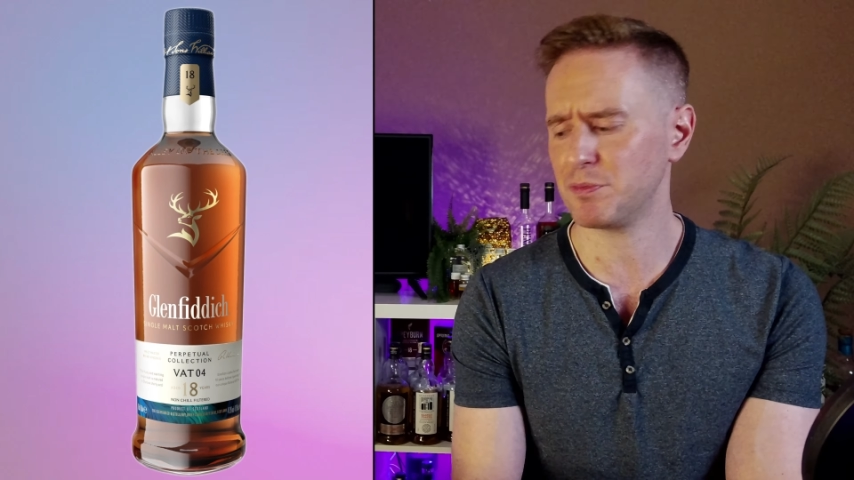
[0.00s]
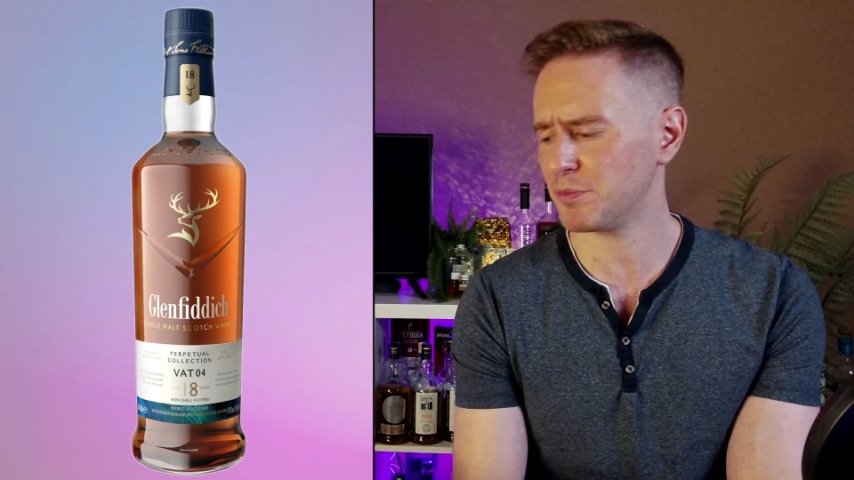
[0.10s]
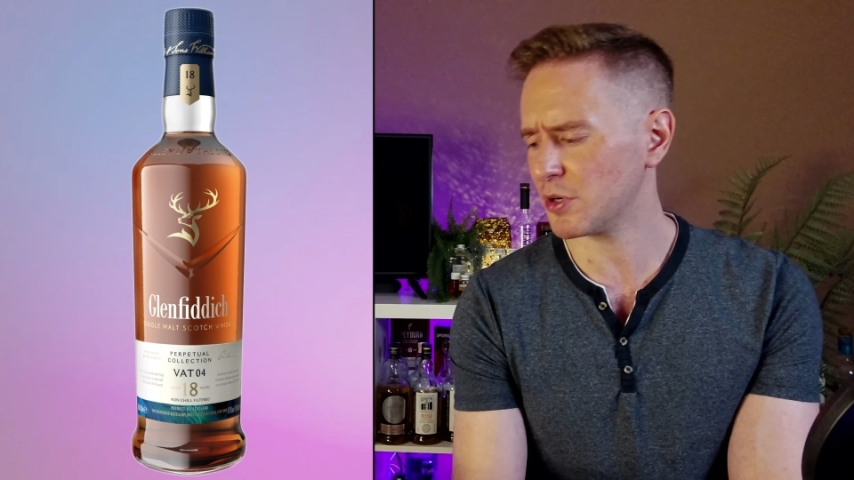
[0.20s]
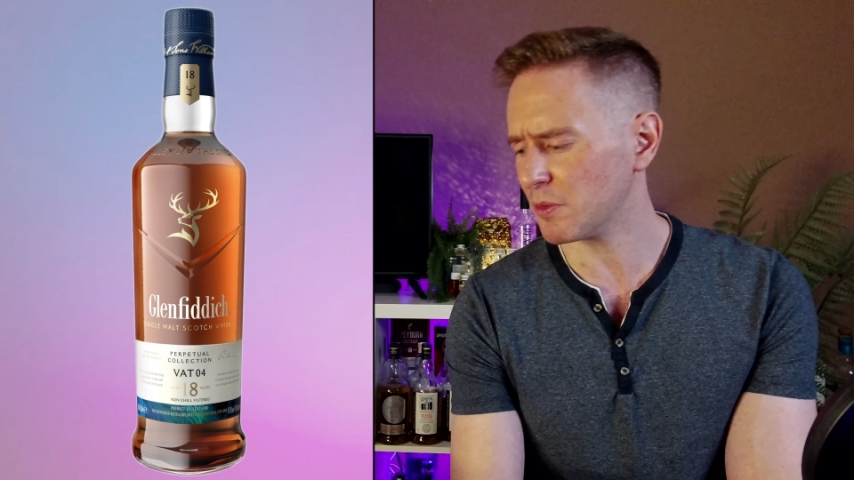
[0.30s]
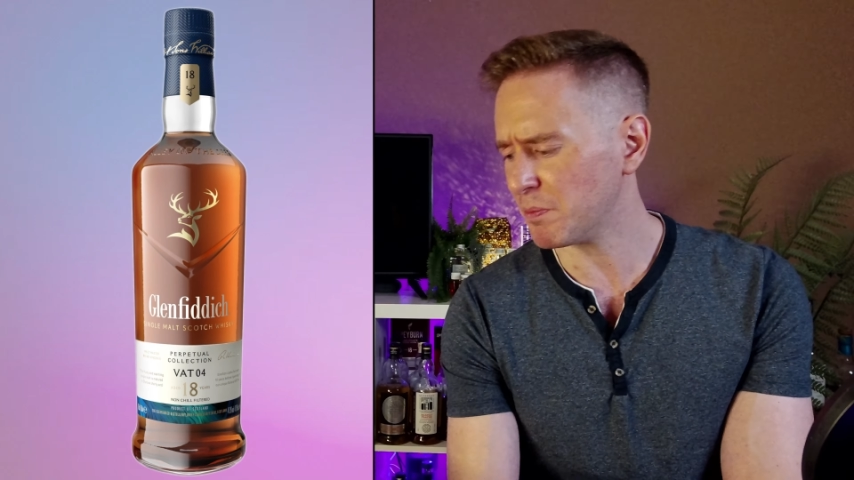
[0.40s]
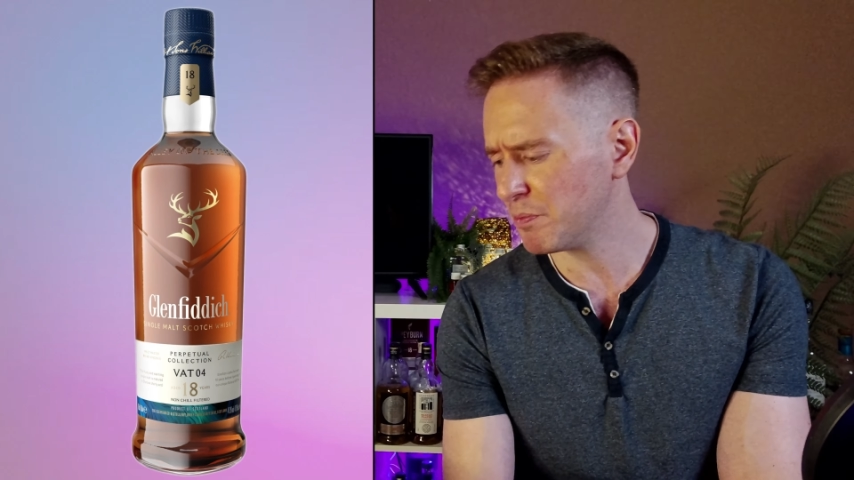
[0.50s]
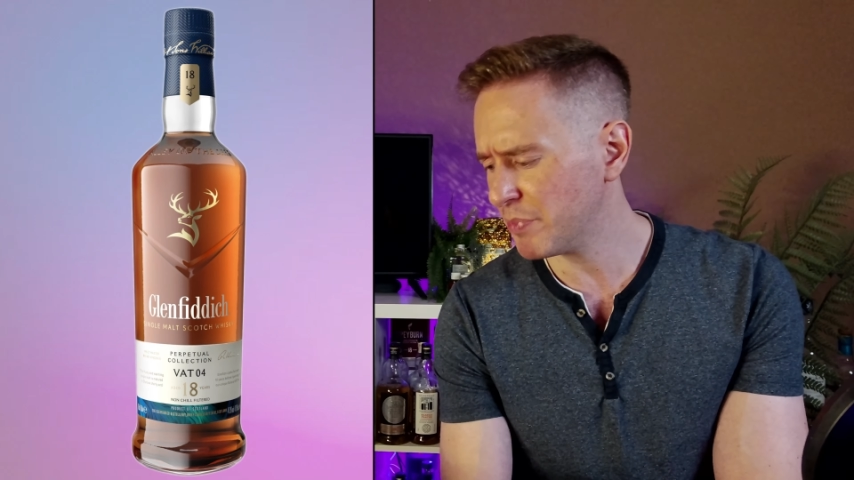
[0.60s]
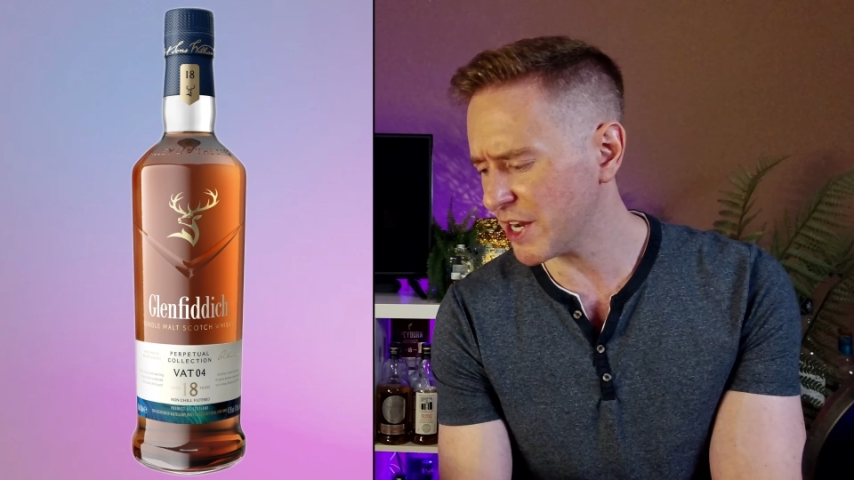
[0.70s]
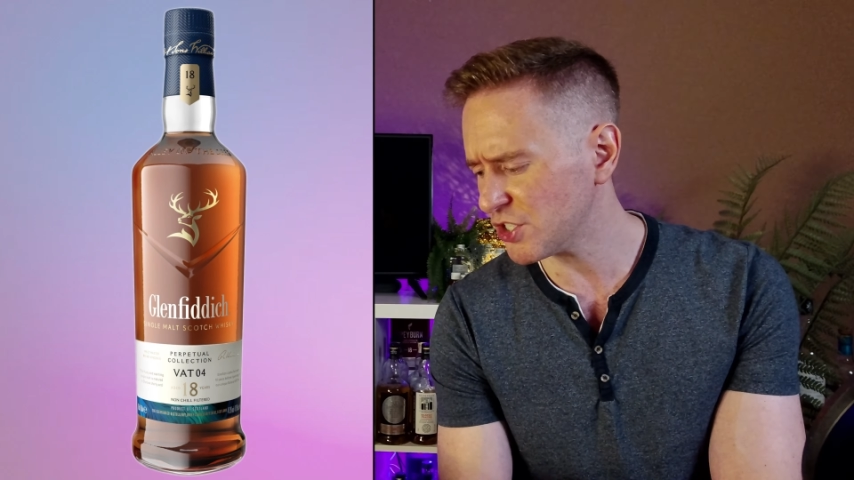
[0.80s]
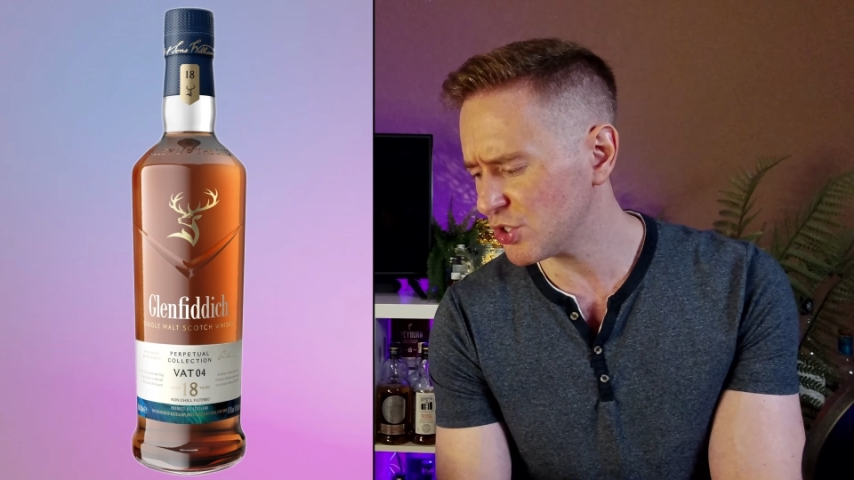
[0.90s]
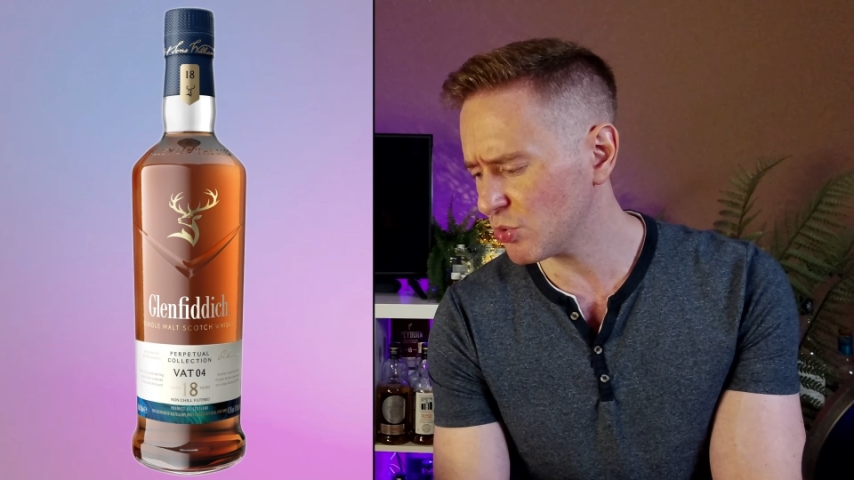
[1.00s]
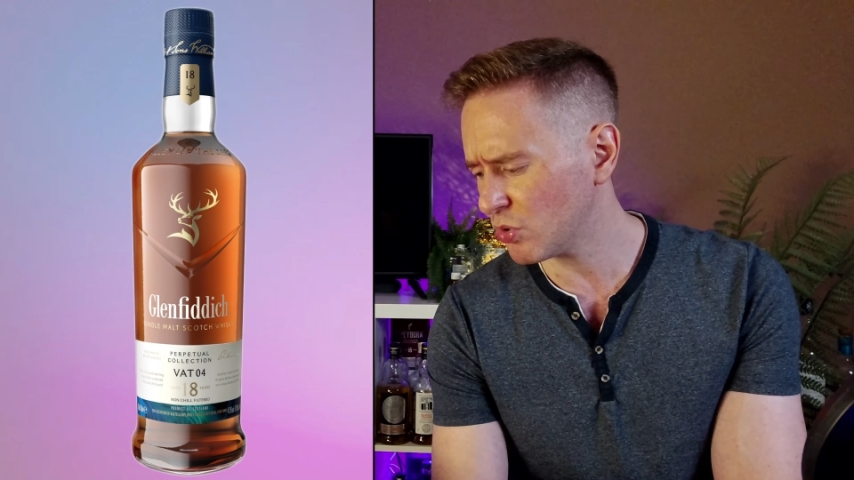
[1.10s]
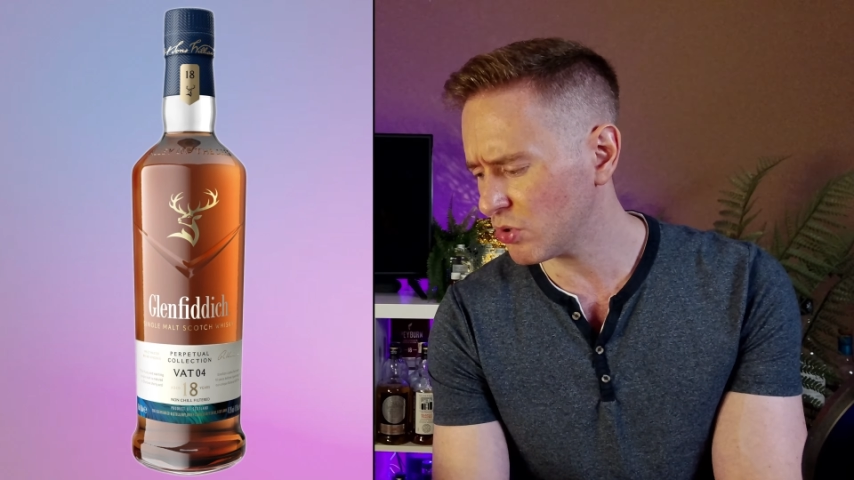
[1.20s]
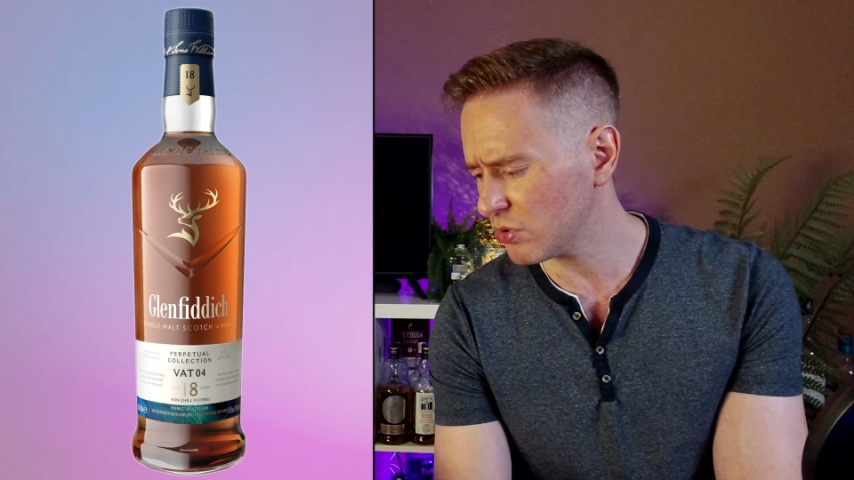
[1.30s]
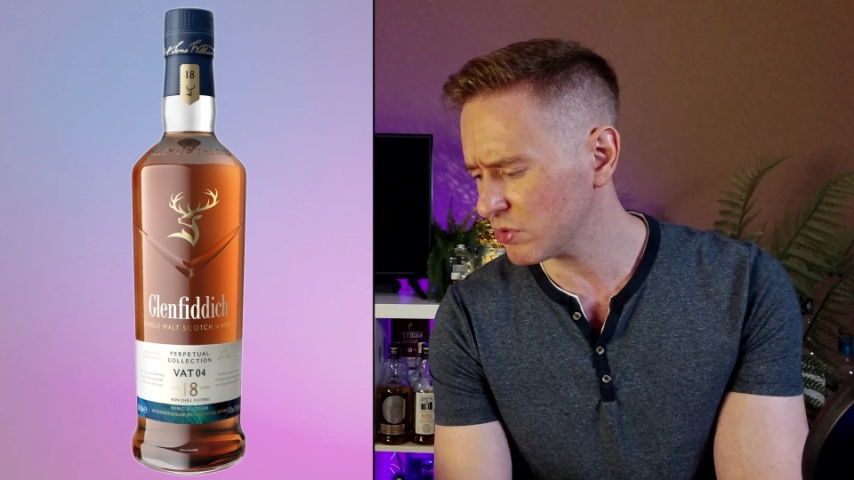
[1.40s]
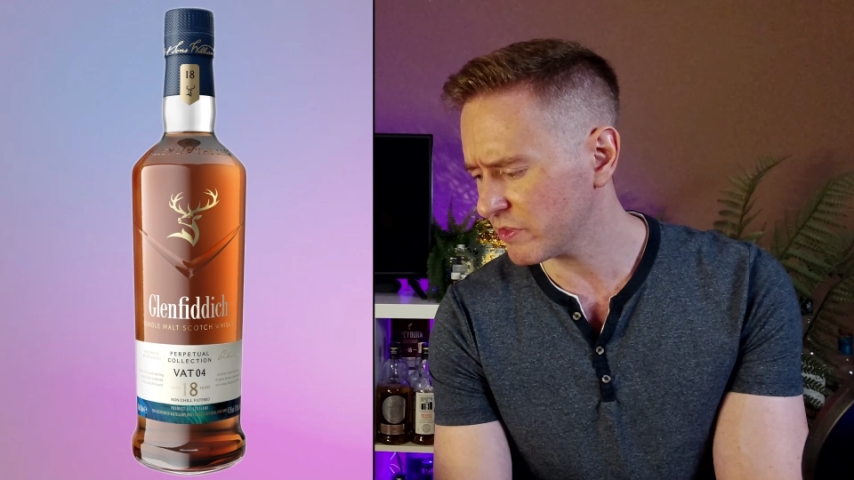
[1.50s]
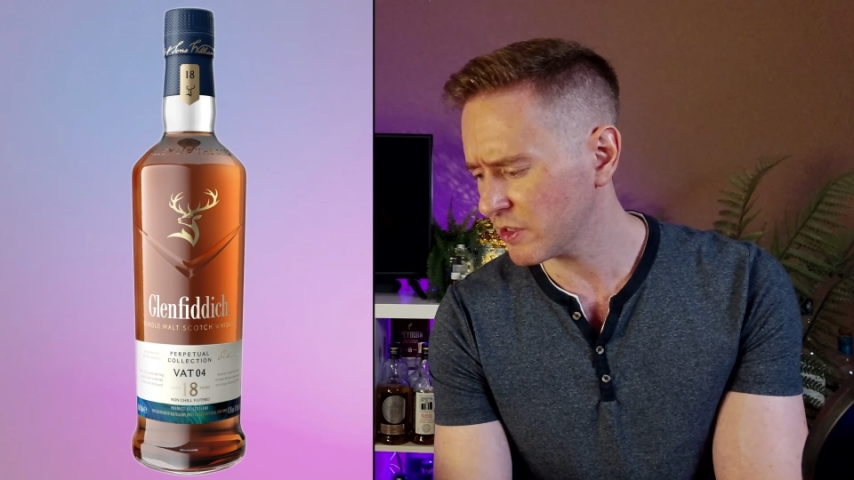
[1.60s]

Perpetual